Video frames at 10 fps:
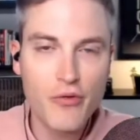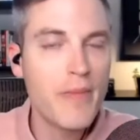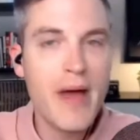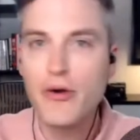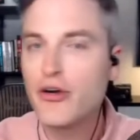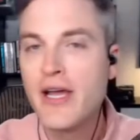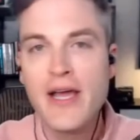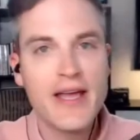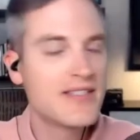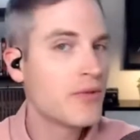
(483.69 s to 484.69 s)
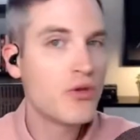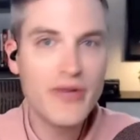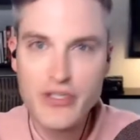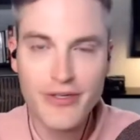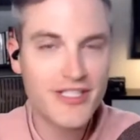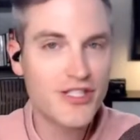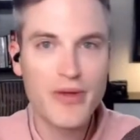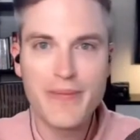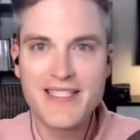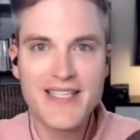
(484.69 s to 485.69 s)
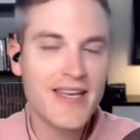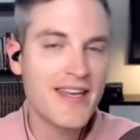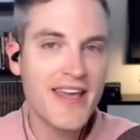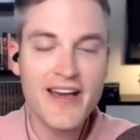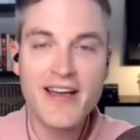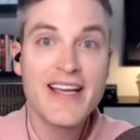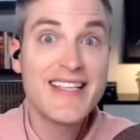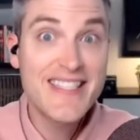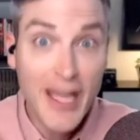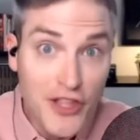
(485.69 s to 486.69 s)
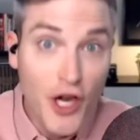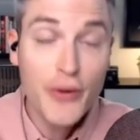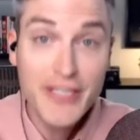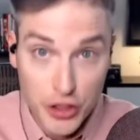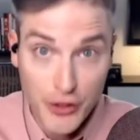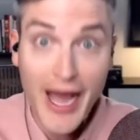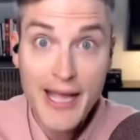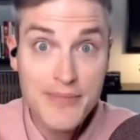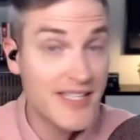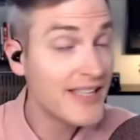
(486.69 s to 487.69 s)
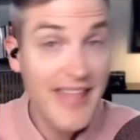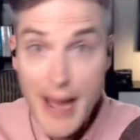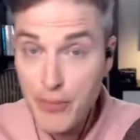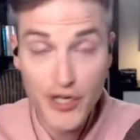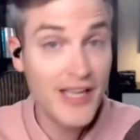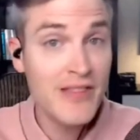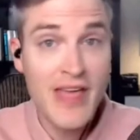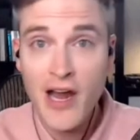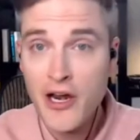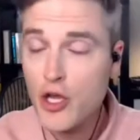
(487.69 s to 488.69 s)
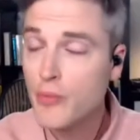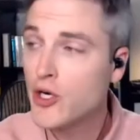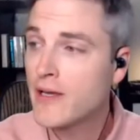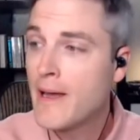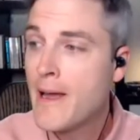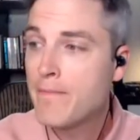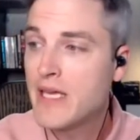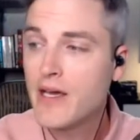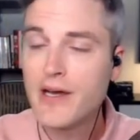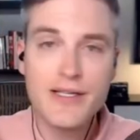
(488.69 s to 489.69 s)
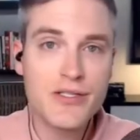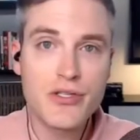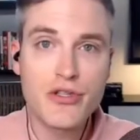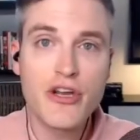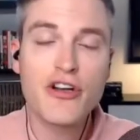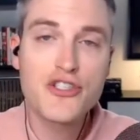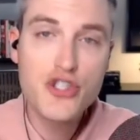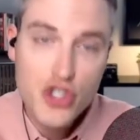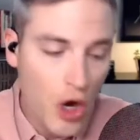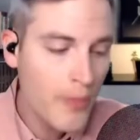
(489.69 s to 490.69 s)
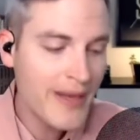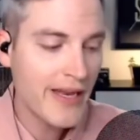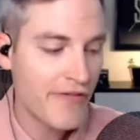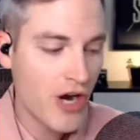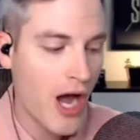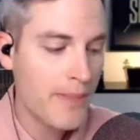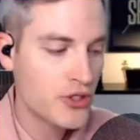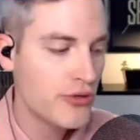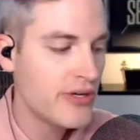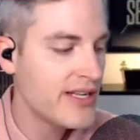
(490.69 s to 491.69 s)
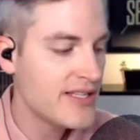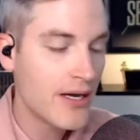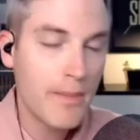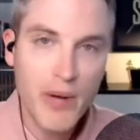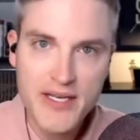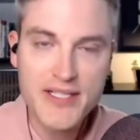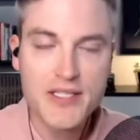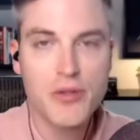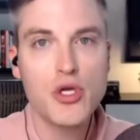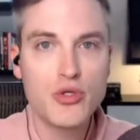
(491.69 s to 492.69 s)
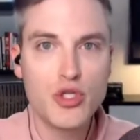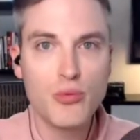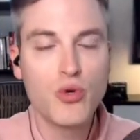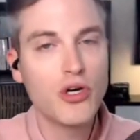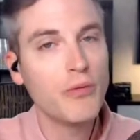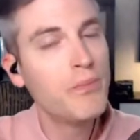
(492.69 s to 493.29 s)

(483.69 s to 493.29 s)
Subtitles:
Remember, in some of the resources we've been sending you, Seth Godin Tribes, get that book, get that audiobook, because there are so many different opportunities in abundance in the YouTube world.